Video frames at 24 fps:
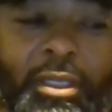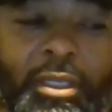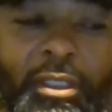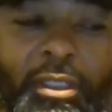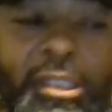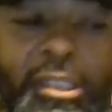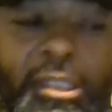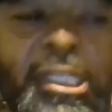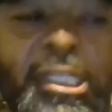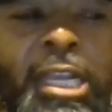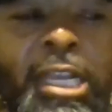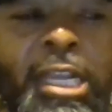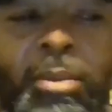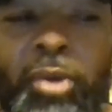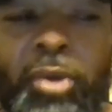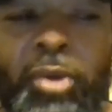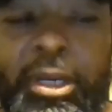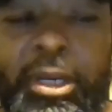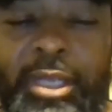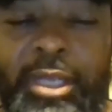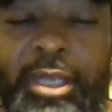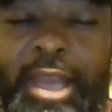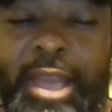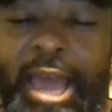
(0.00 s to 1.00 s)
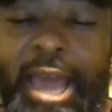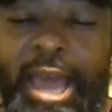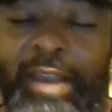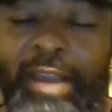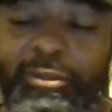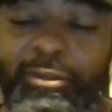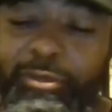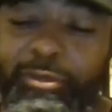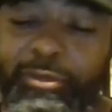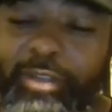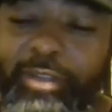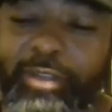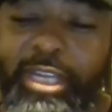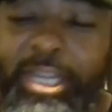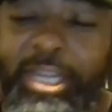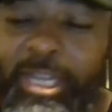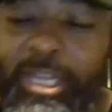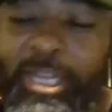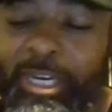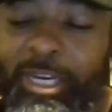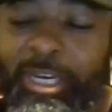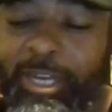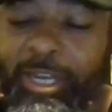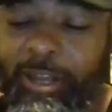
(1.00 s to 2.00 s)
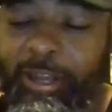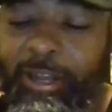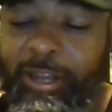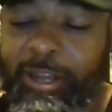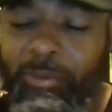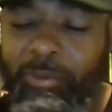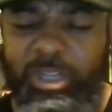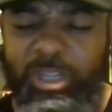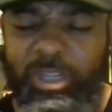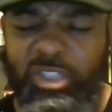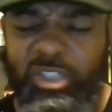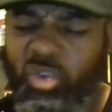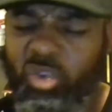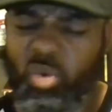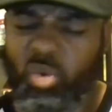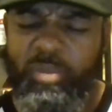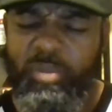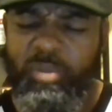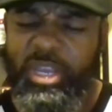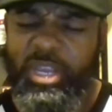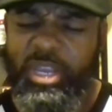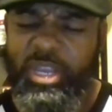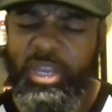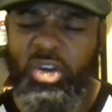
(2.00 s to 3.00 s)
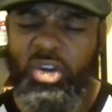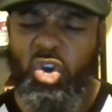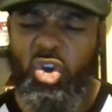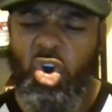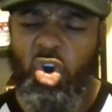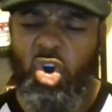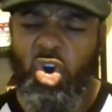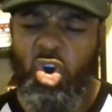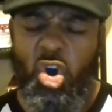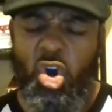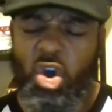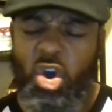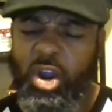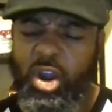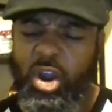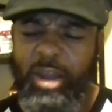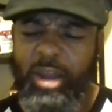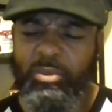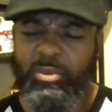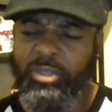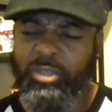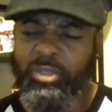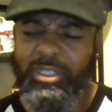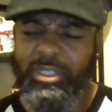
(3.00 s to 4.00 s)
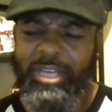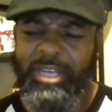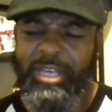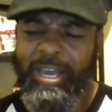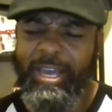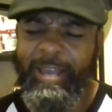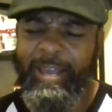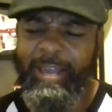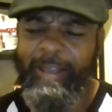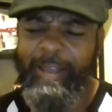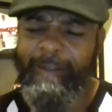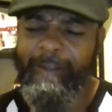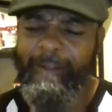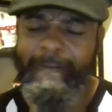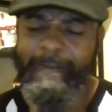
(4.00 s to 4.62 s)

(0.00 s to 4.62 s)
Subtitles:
celebrate the life, and when he told me in the car, I was like,